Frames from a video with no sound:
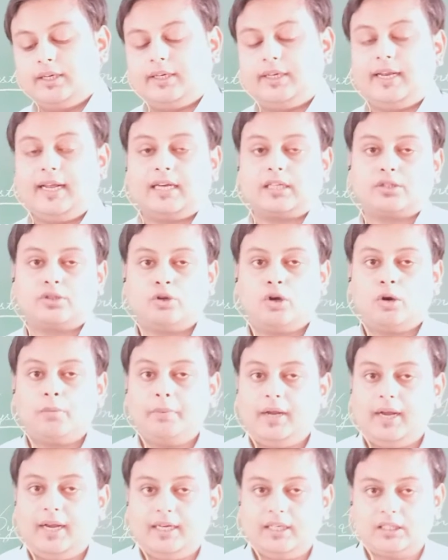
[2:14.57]

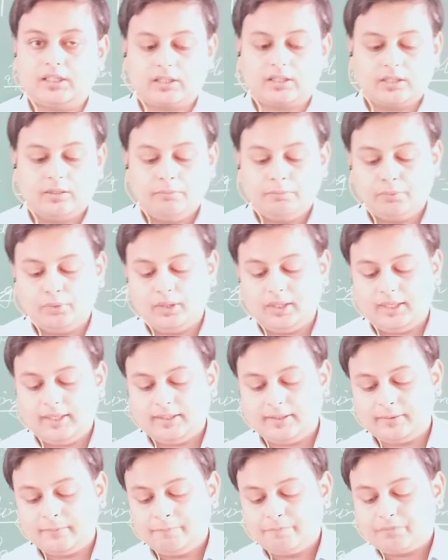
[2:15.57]
desktop and its
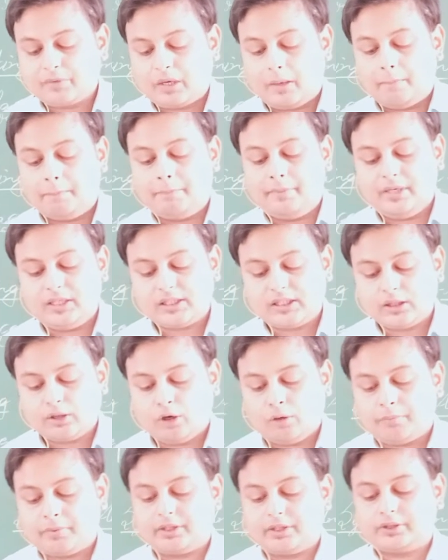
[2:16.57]
component, basic
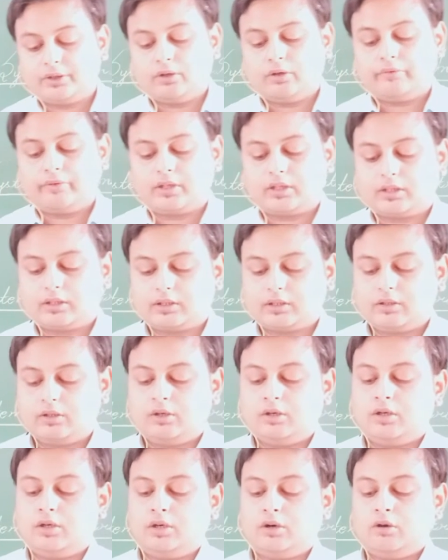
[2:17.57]
operation of
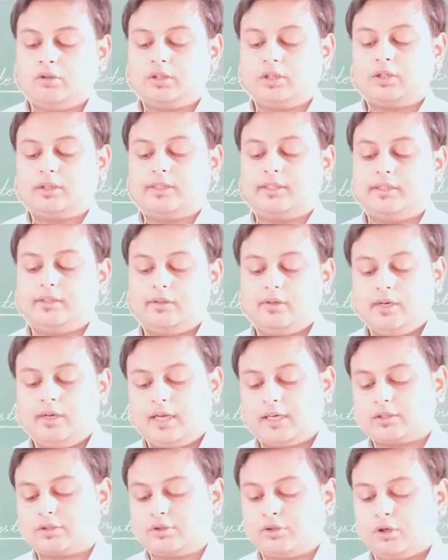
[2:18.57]
on the
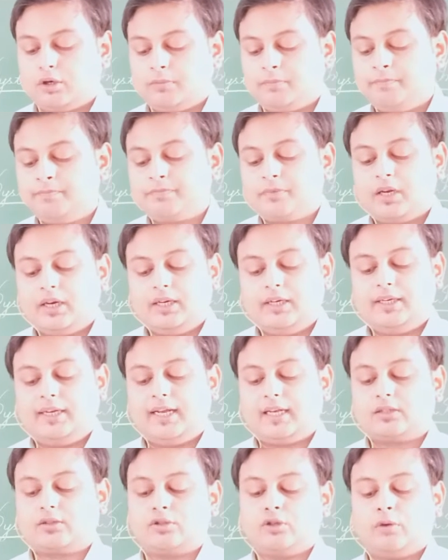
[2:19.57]
desktop
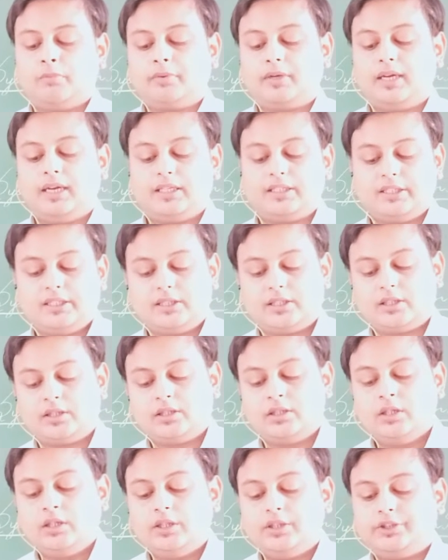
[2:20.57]
gadgets,
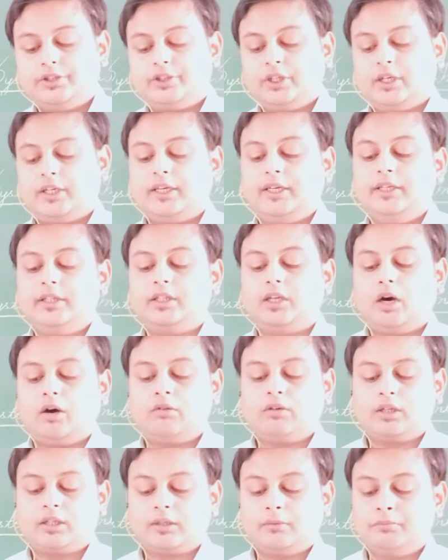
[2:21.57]
shutting
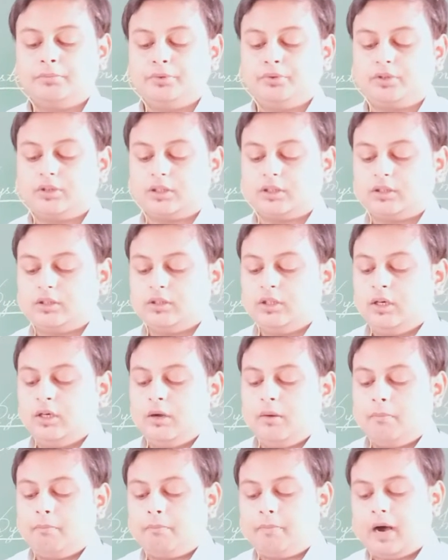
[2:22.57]
down a
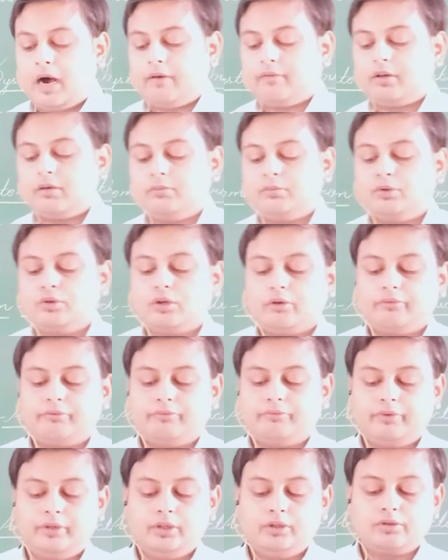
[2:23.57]
computer, power mode
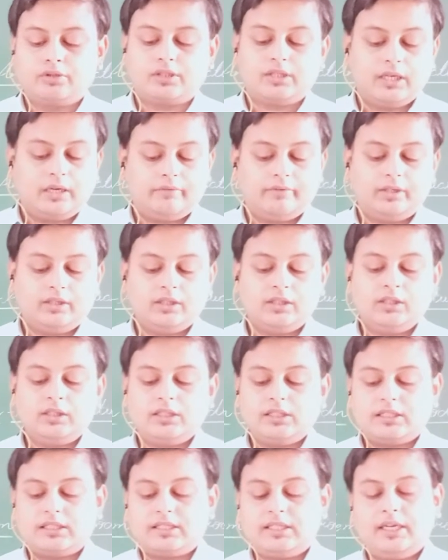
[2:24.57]
of Windows
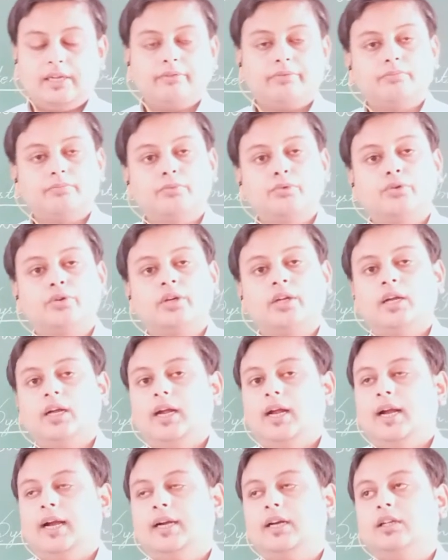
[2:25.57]
7, safe
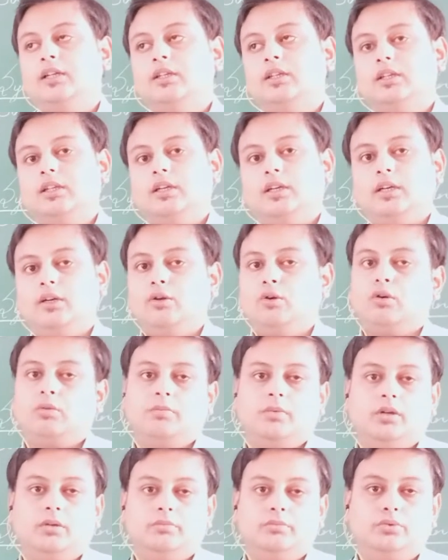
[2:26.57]
mode and
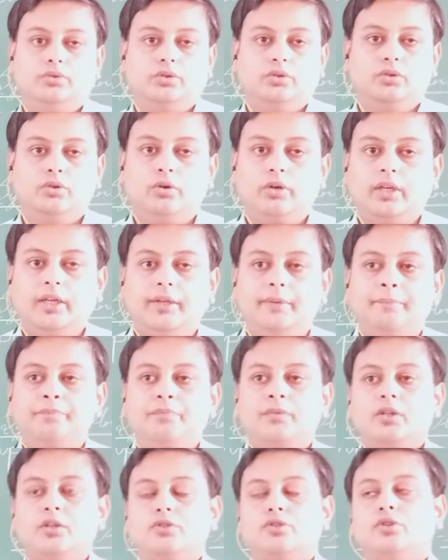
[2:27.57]
normal.
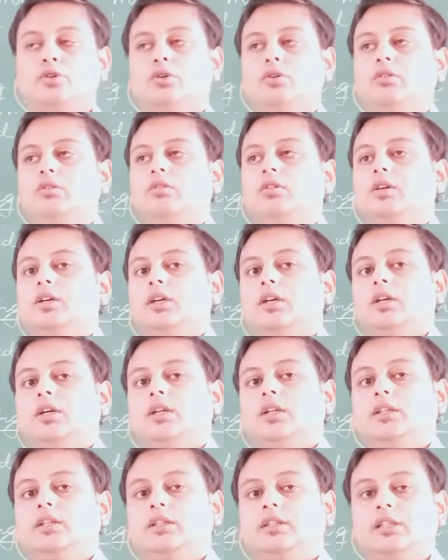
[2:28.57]
Okay, so
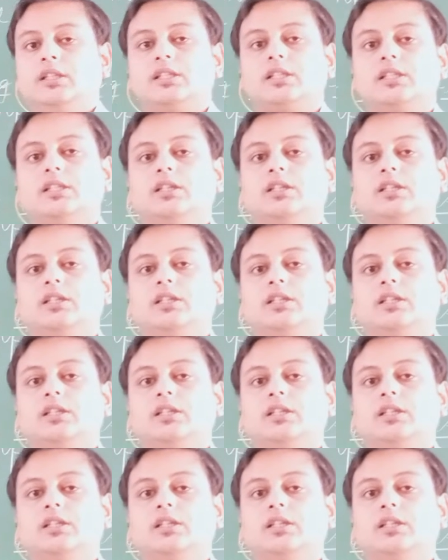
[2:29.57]
this